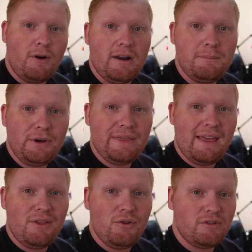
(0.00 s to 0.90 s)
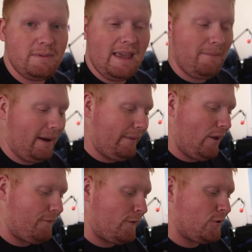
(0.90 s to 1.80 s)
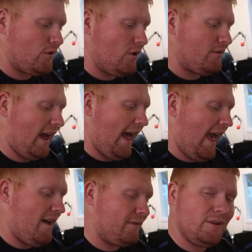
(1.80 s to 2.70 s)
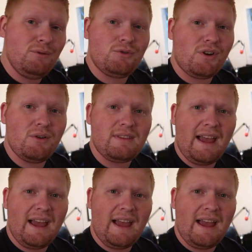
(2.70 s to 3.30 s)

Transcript: For anybody that knows me and my love for drones, I have two drones.